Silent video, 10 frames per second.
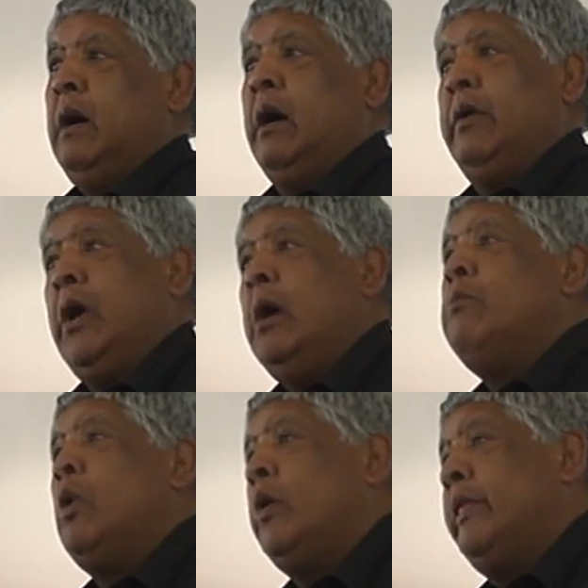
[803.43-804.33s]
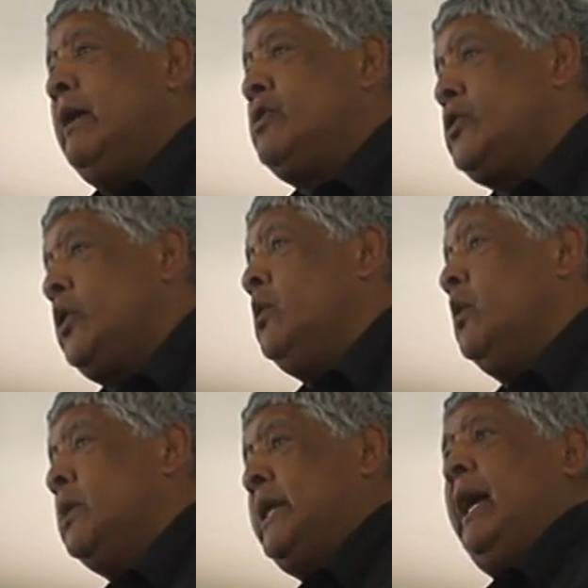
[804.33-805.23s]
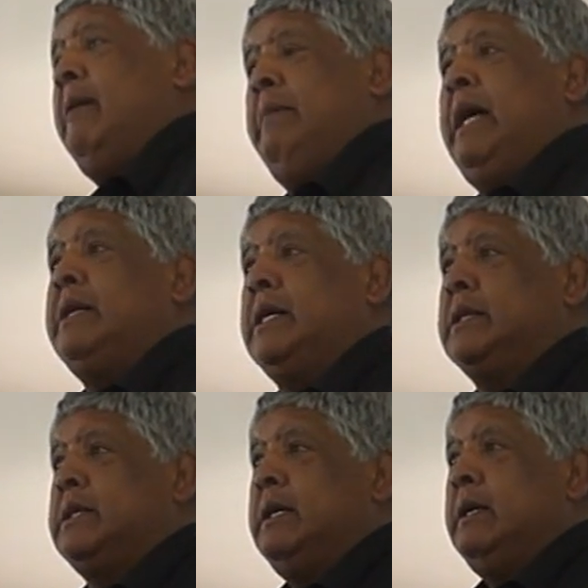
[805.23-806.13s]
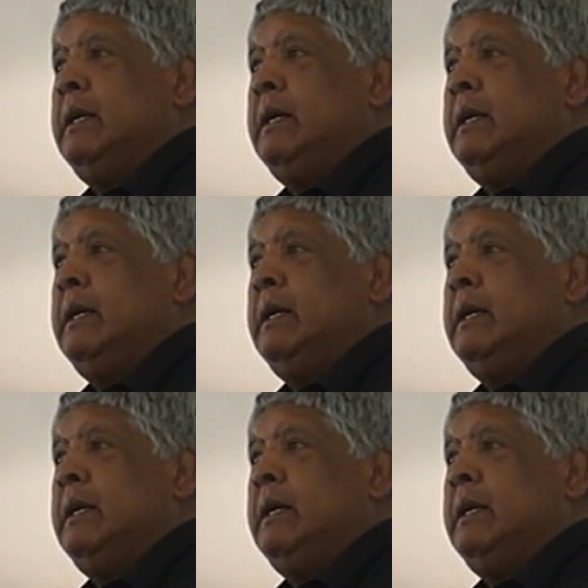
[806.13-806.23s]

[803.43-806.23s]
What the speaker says: on no more than 2 or 10 metres,